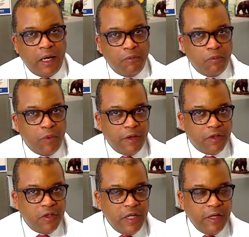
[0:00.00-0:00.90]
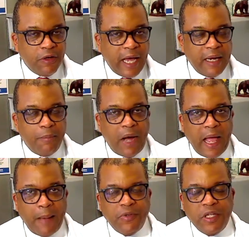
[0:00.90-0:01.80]
whether it's needle-guided
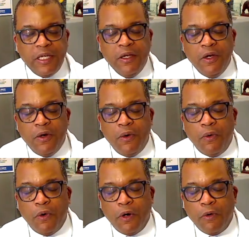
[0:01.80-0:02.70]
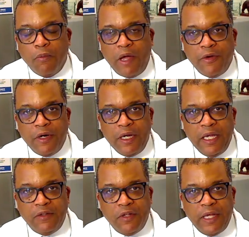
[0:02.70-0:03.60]
biopsy or whether
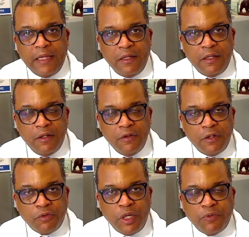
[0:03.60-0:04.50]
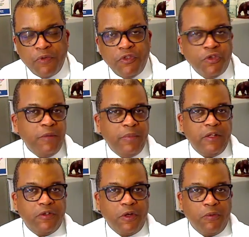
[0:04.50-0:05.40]
it's, and then there's risk with treatment.
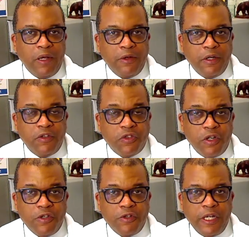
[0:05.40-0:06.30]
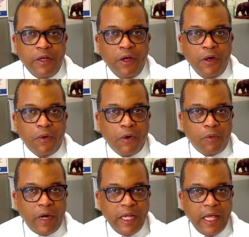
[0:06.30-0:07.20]
So whether it's surgery or
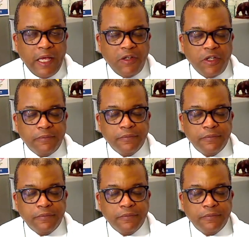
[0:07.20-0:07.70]
radiation.